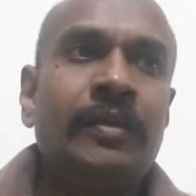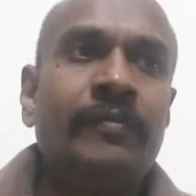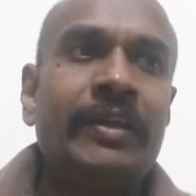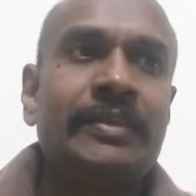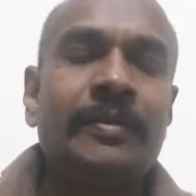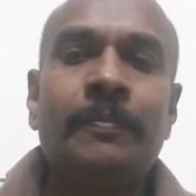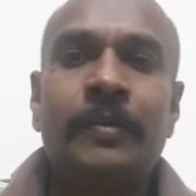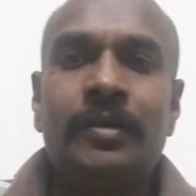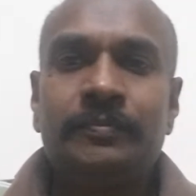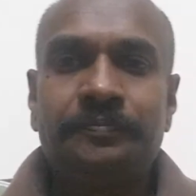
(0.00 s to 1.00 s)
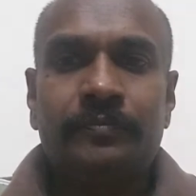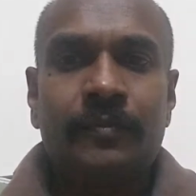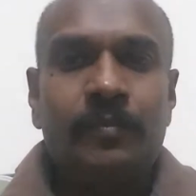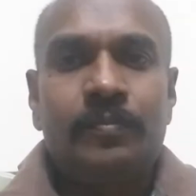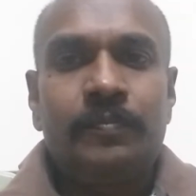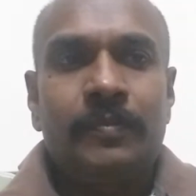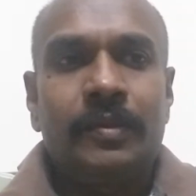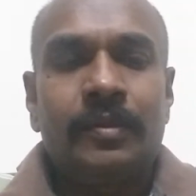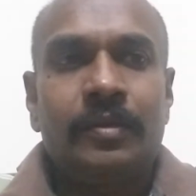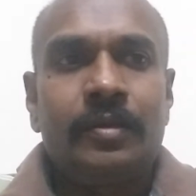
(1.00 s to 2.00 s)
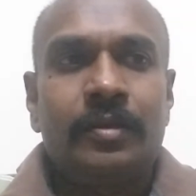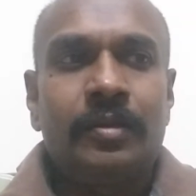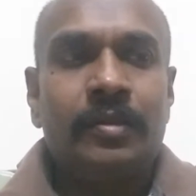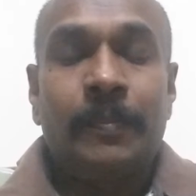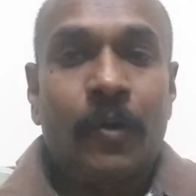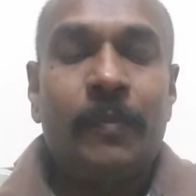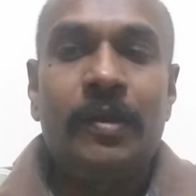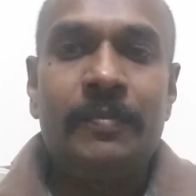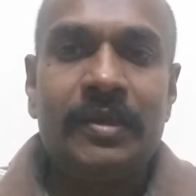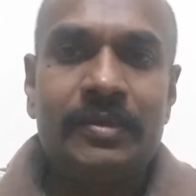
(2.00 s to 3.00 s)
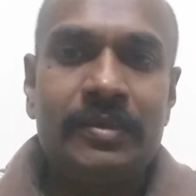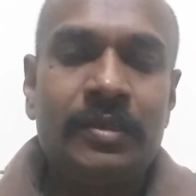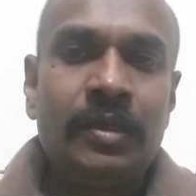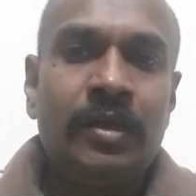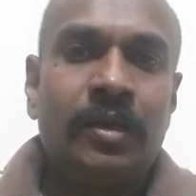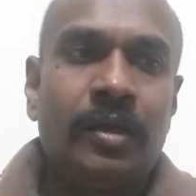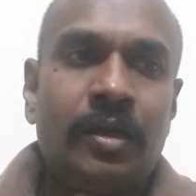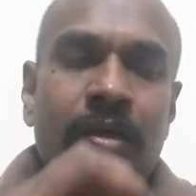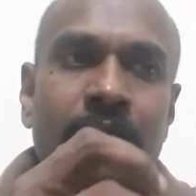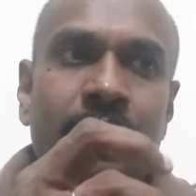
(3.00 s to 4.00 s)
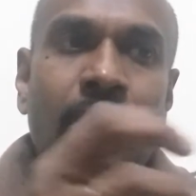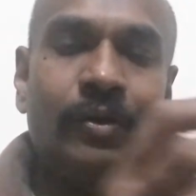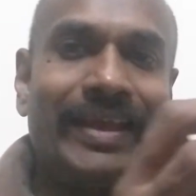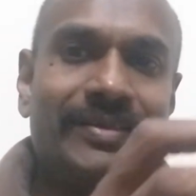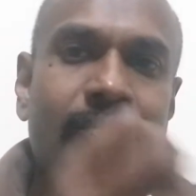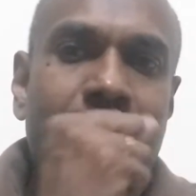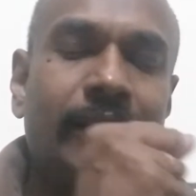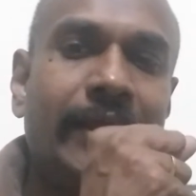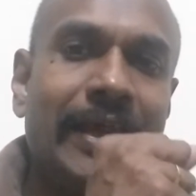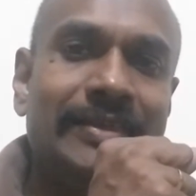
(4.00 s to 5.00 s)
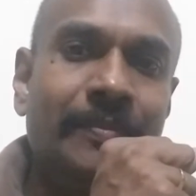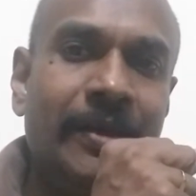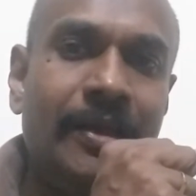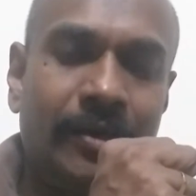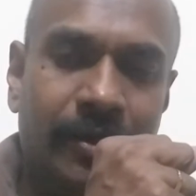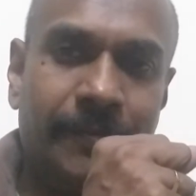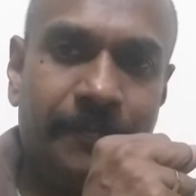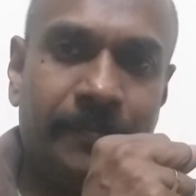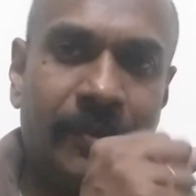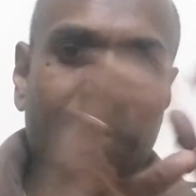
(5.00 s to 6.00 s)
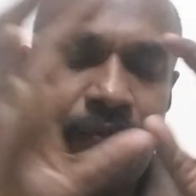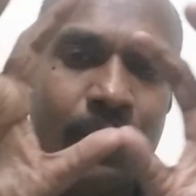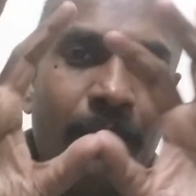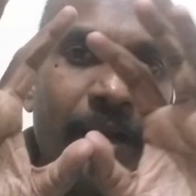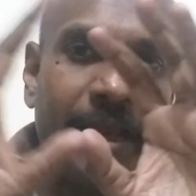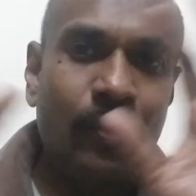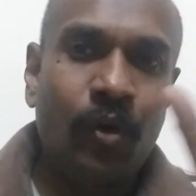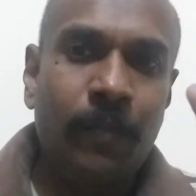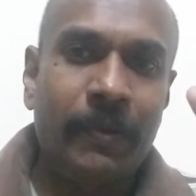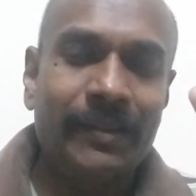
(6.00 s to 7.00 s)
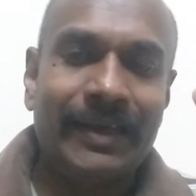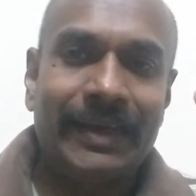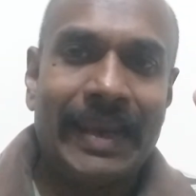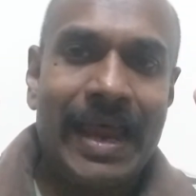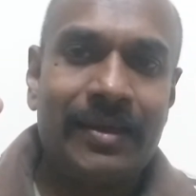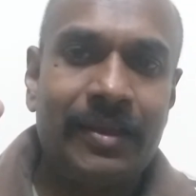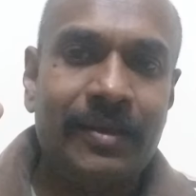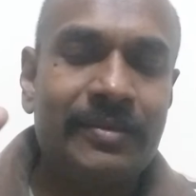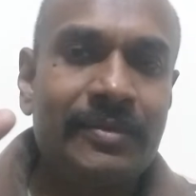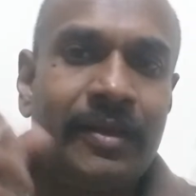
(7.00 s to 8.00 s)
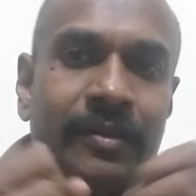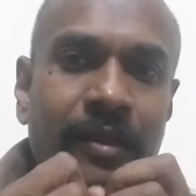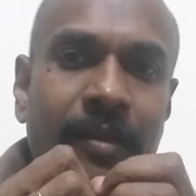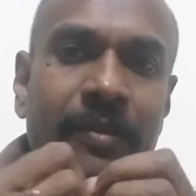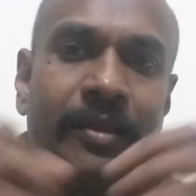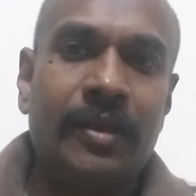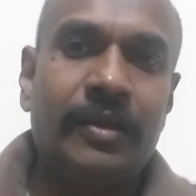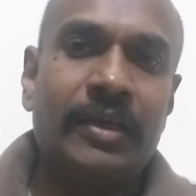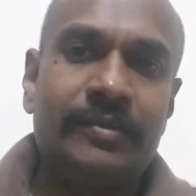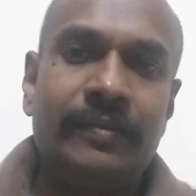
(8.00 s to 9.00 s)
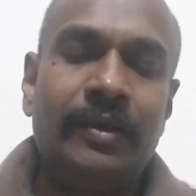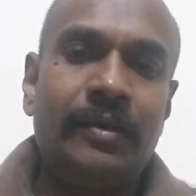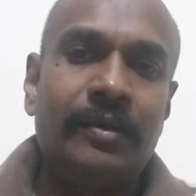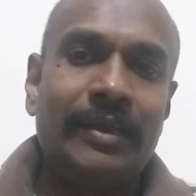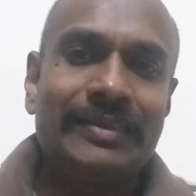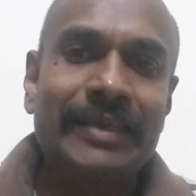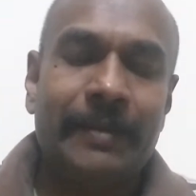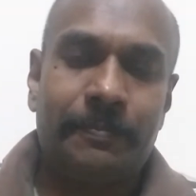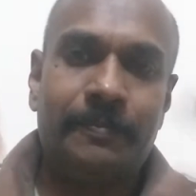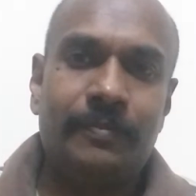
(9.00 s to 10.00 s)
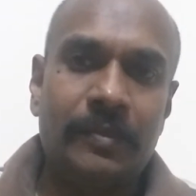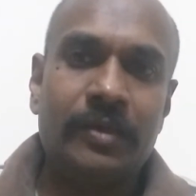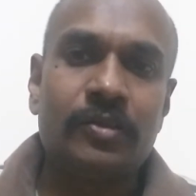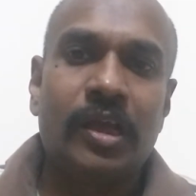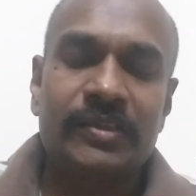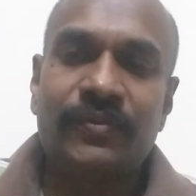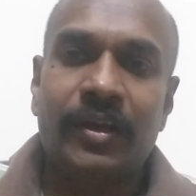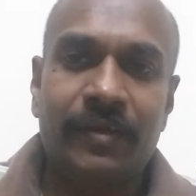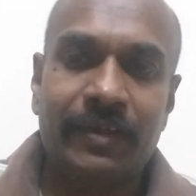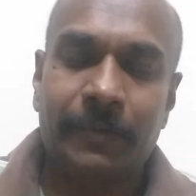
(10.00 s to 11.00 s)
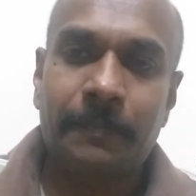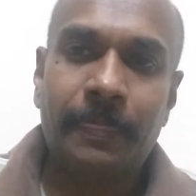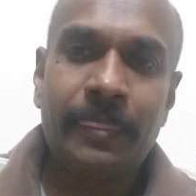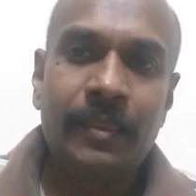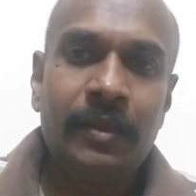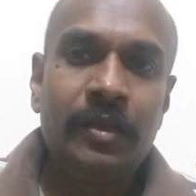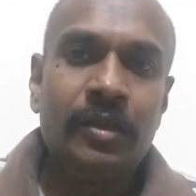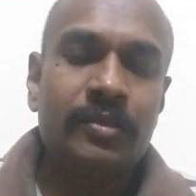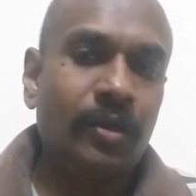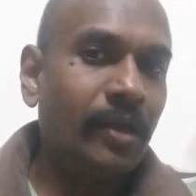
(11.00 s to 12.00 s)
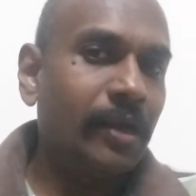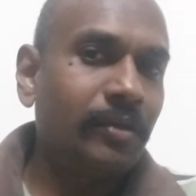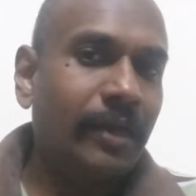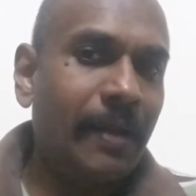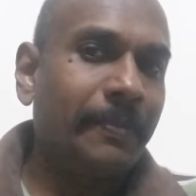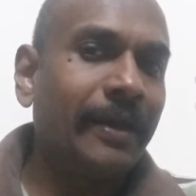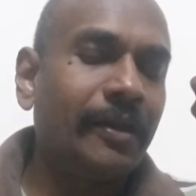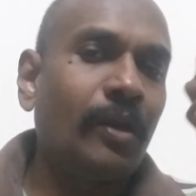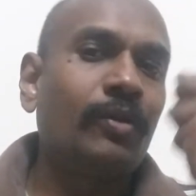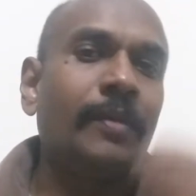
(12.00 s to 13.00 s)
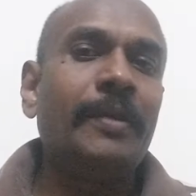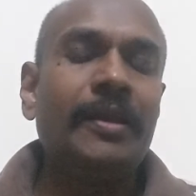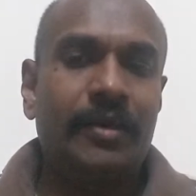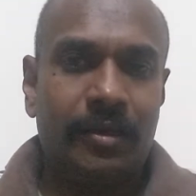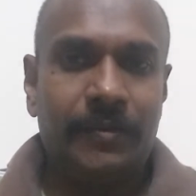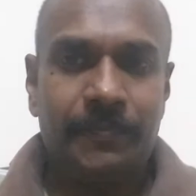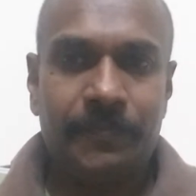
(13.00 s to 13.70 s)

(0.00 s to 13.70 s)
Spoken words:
very simple. The problem is you have to extract the gas immediately. If you break open that lattice, then the methane gas will escape. That is lost forever. So you have to get it out immediately,